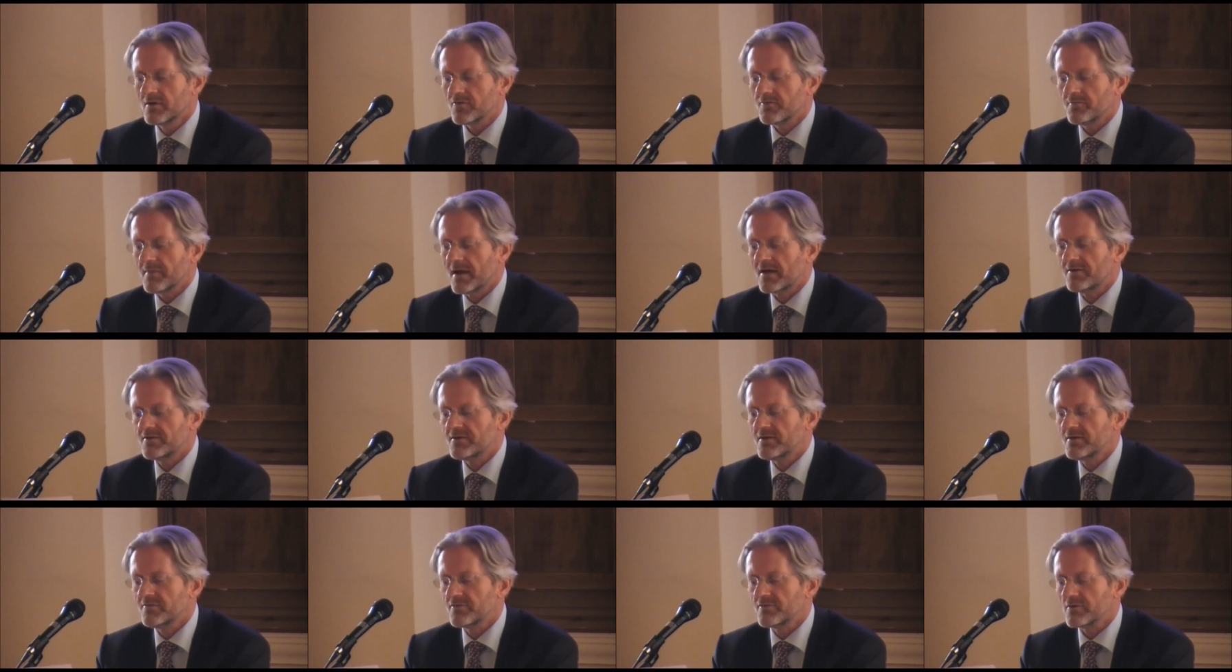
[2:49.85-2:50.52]
of
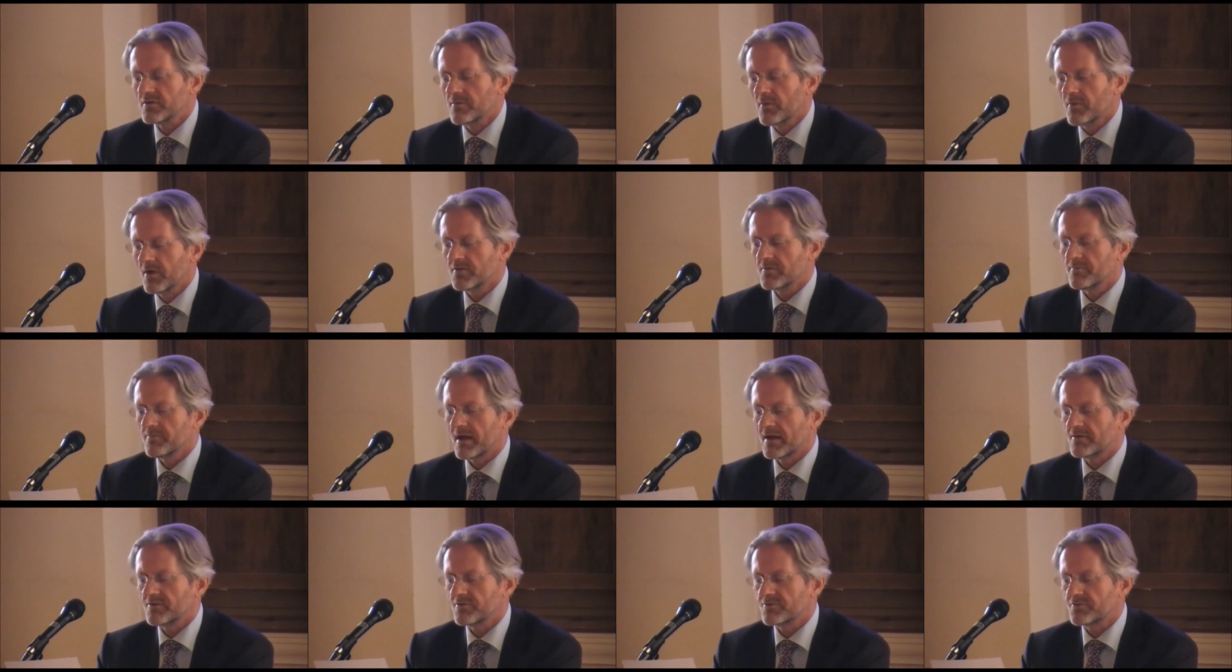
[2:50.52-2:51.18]
medieval and
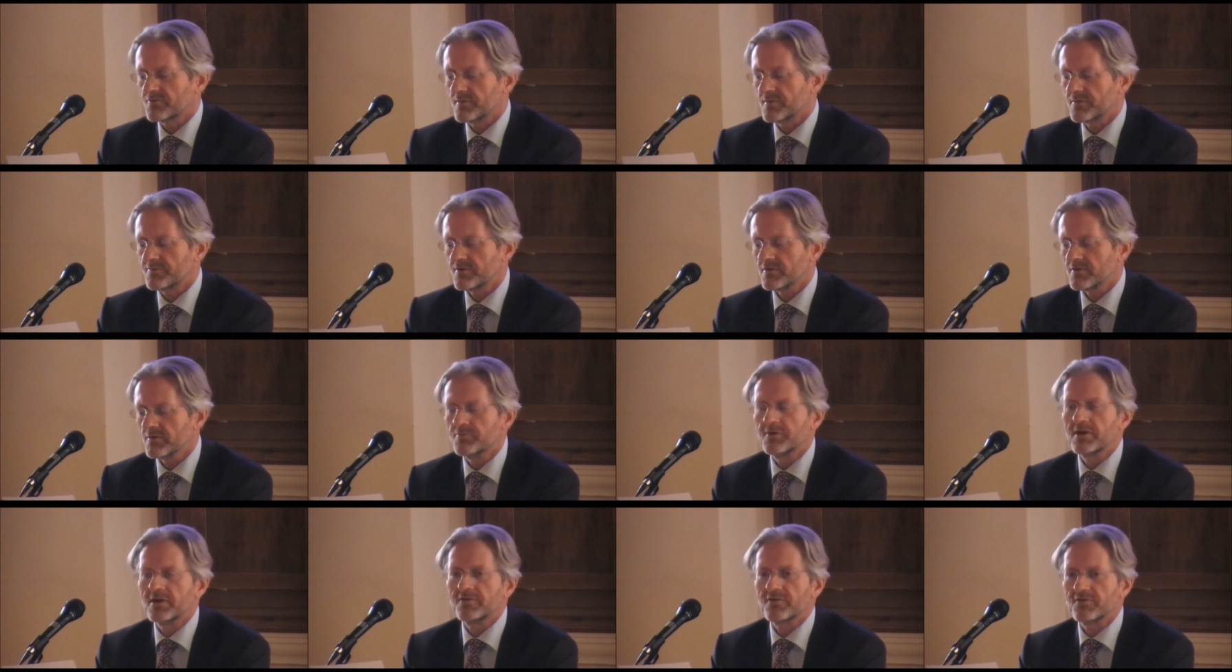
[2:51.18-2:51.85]
modern manuscripts
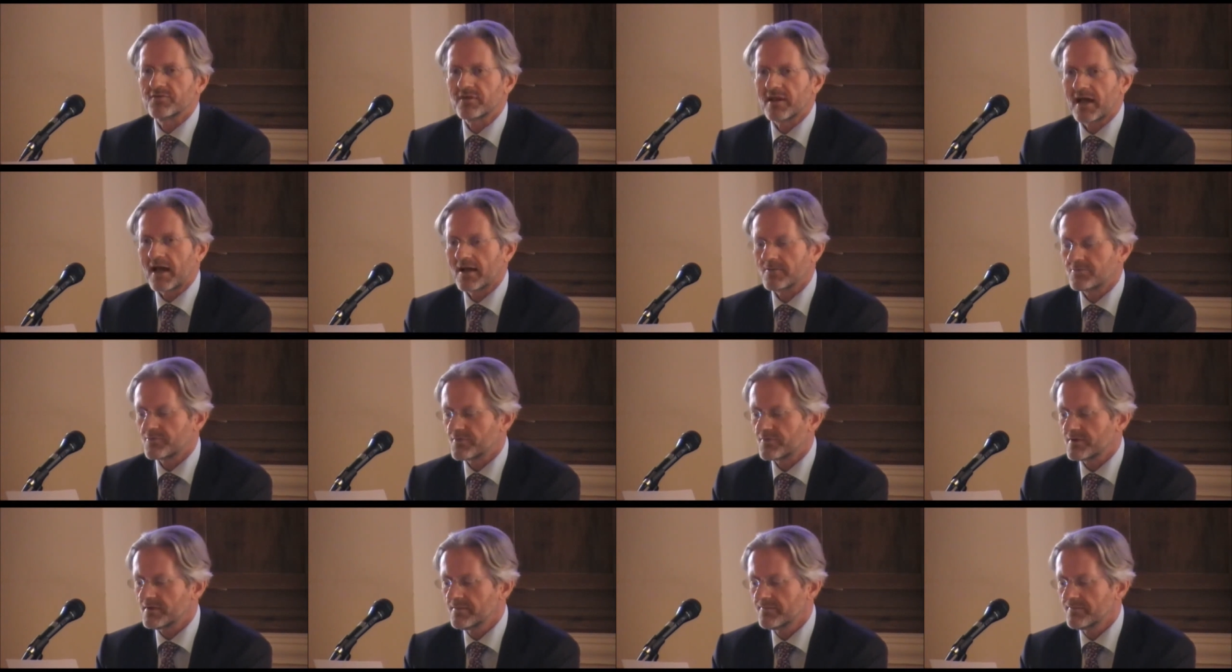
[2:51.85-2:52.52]
in the British
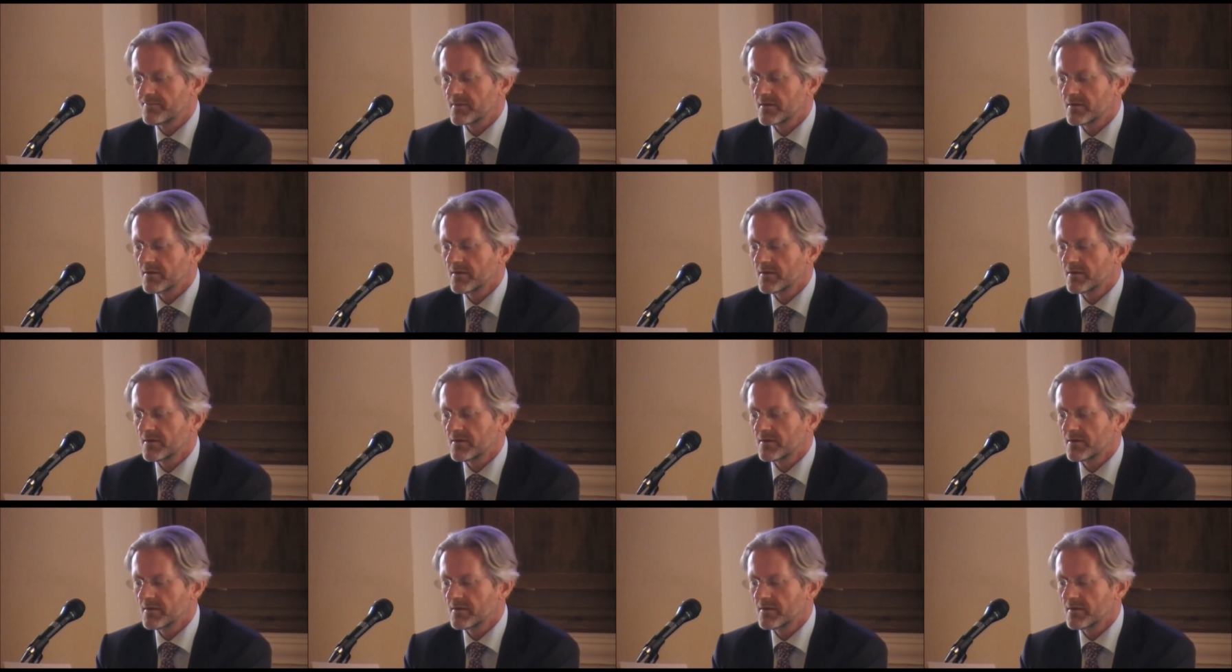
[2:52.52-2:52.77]
Library,